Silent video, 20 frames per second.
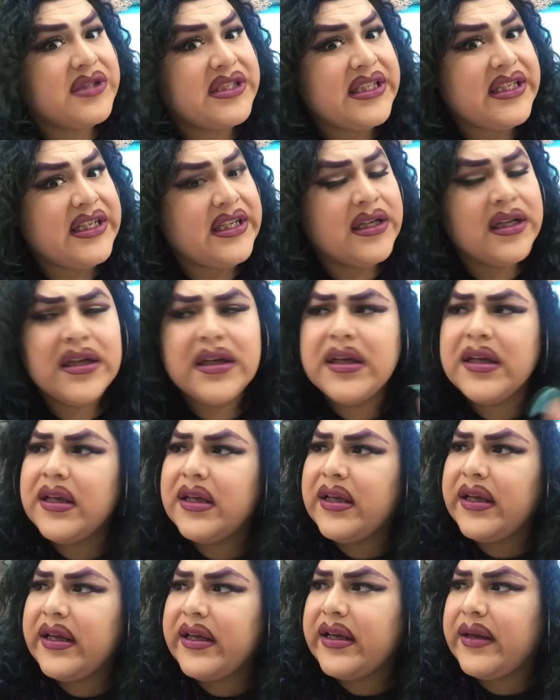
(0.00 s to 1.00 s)
C,
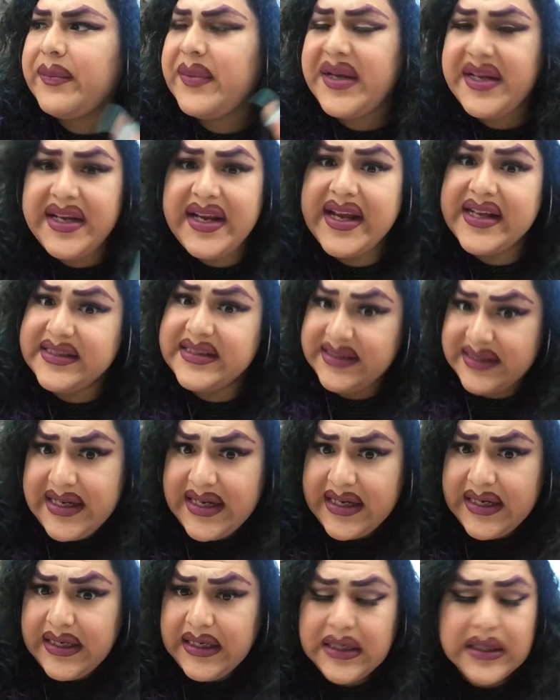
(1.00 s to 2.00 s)

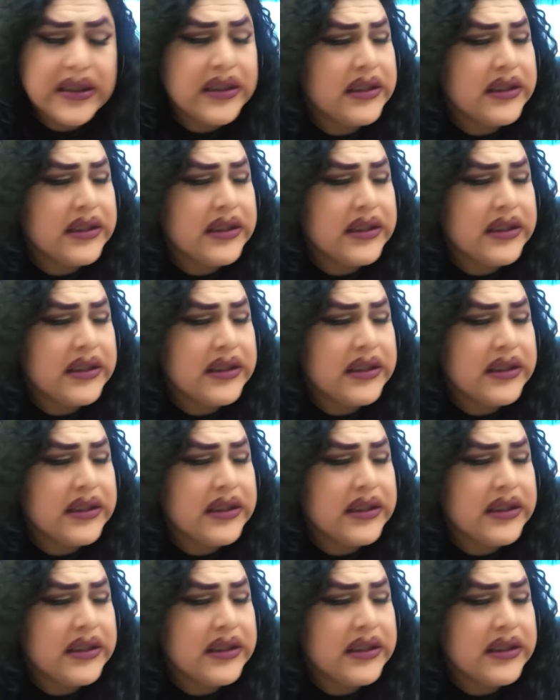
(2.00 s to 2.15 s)
PDSD,